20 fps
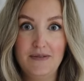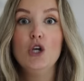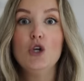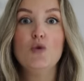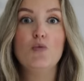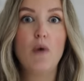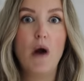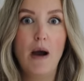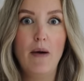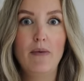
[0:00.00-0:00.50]

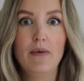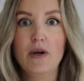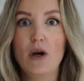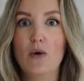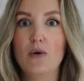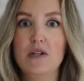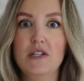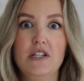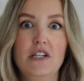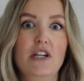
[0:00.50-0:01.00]
You probably
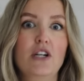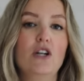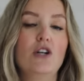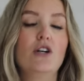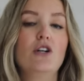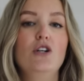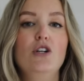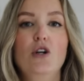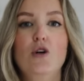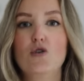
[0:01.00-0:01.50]
always
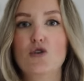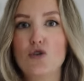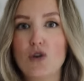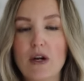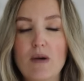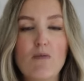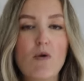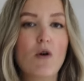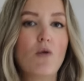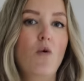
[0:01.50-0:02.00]
hear, you know,
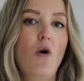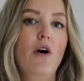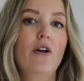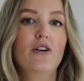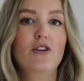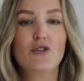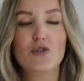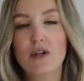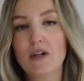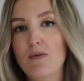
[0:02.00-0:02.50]
drink more
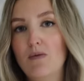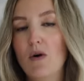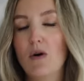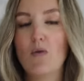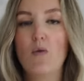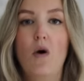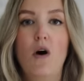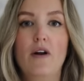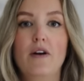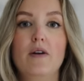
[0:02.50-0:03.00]

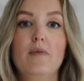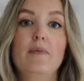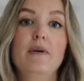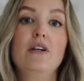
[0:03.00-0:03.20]
water,